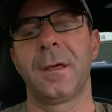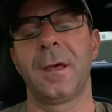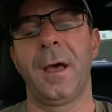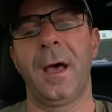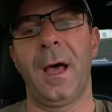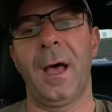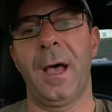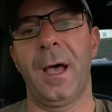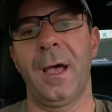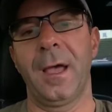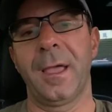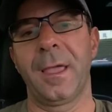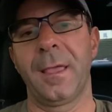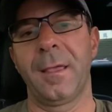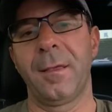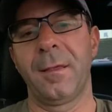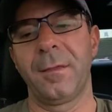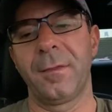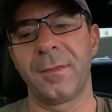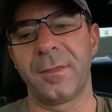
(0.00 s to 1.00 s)
uh,
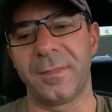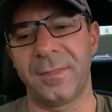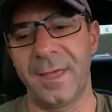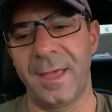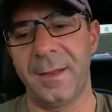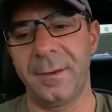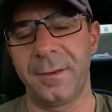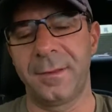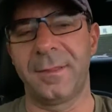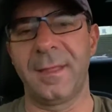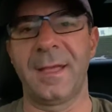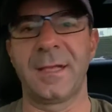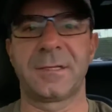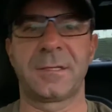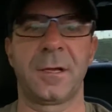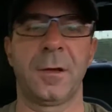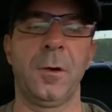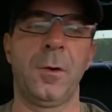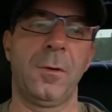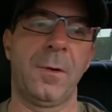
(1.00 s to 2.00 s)
then things
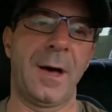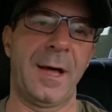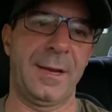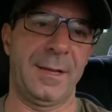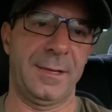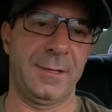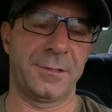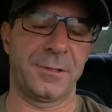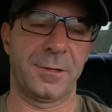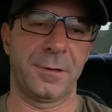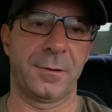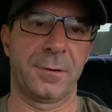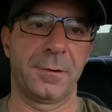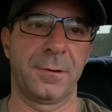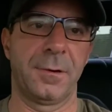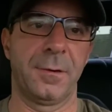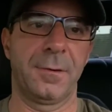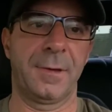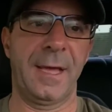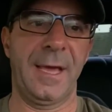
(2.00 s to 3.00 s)
can go a lot easier,
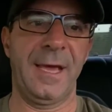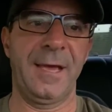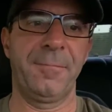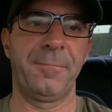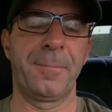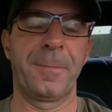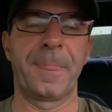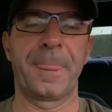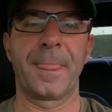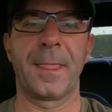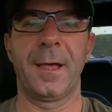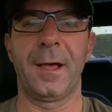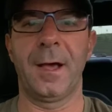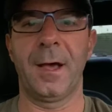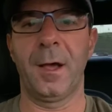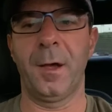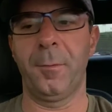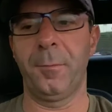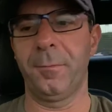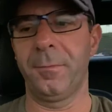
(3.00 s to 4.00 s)
okay?
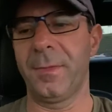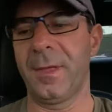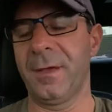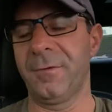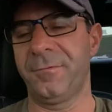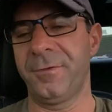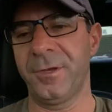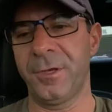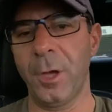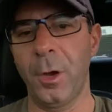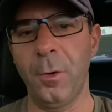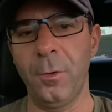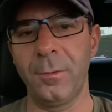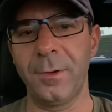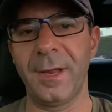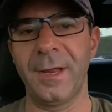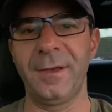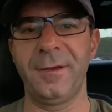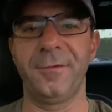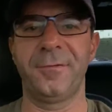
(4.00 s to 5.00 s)
Um, if you
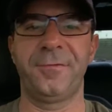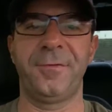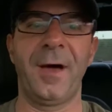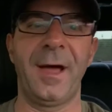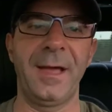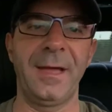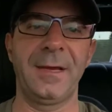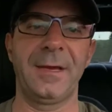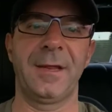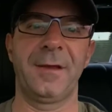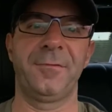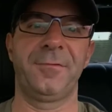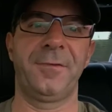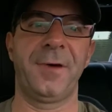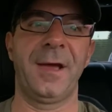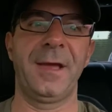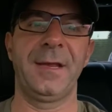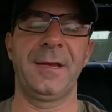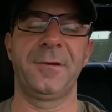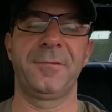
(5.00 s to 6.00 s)
don't and you fight and
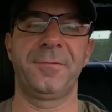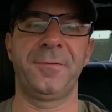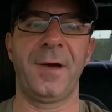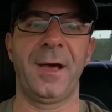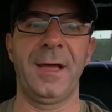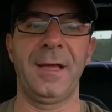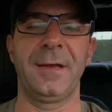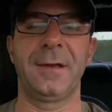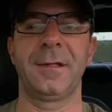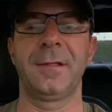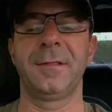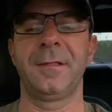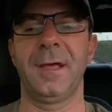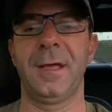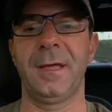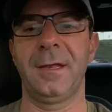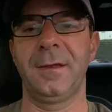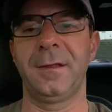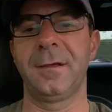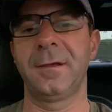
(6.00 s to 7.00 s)
fight and fight,
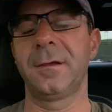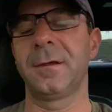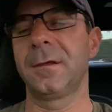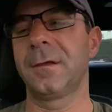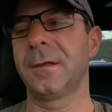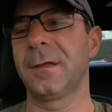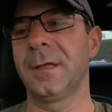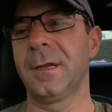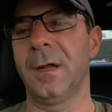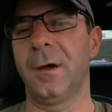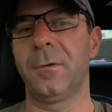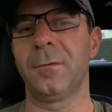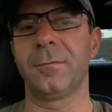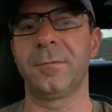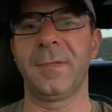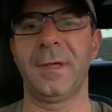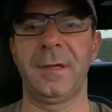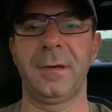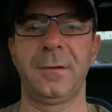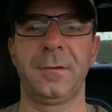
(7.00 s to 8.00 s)
then, you know,
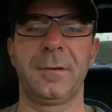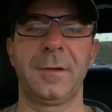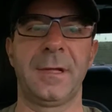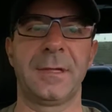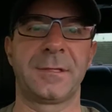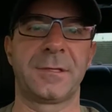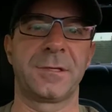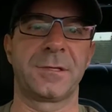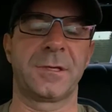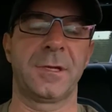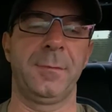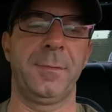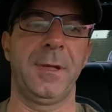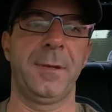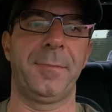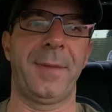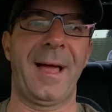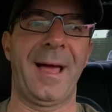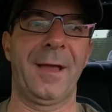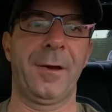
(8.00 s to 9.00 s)
then it's just going to be
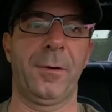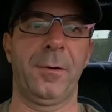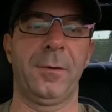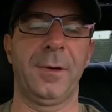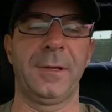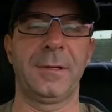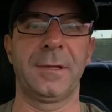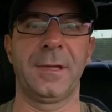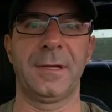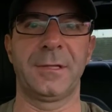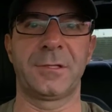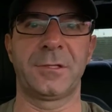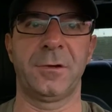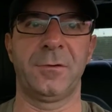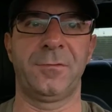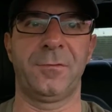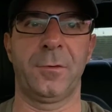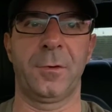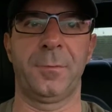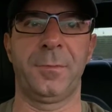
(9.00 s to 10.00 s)
a battle and, and
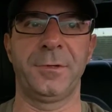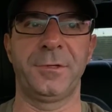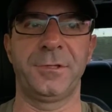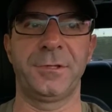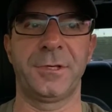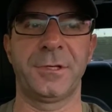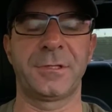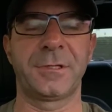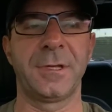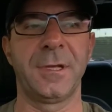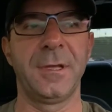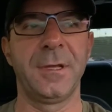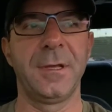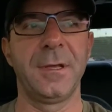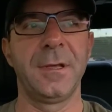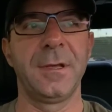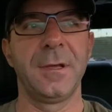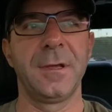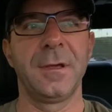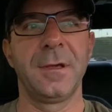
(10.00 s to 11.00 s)
so forth. But you just,
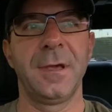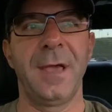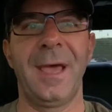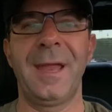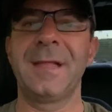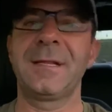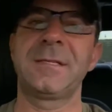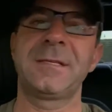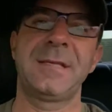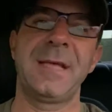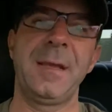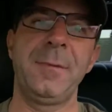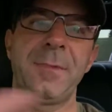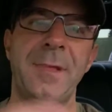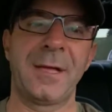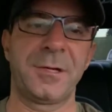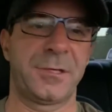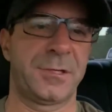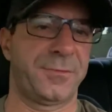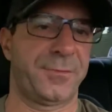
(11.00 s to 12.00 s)
and it's same
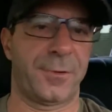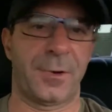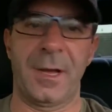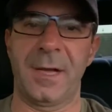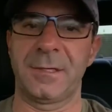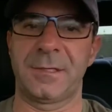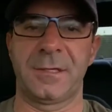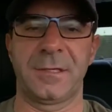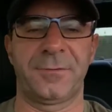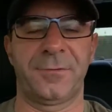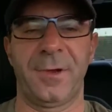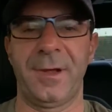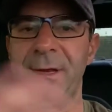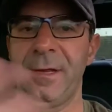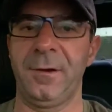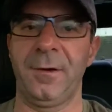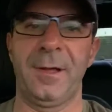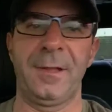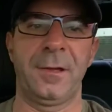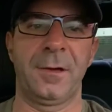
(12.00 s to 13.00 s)
not just for us, it's for
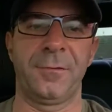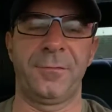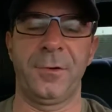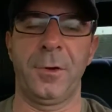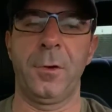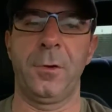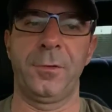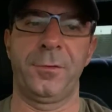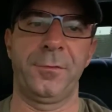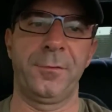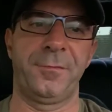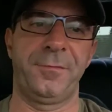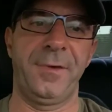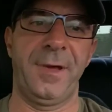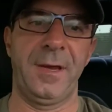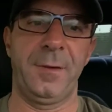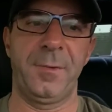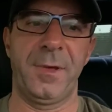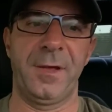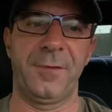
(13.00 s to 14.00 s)
any lender. If you're going through
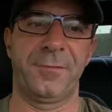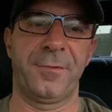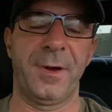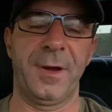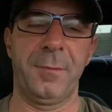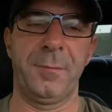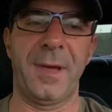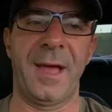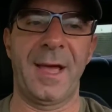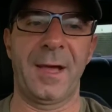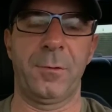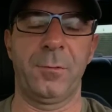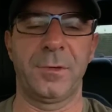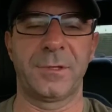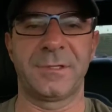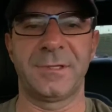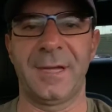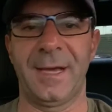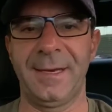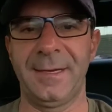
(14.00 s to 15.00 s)
Fannie Mae, Freddie Mac,
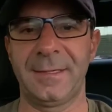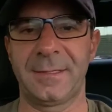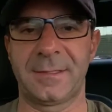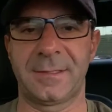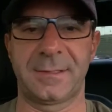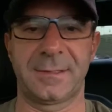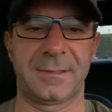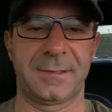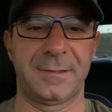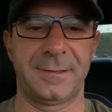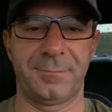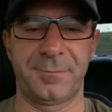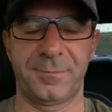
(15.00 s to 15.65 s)
which 95%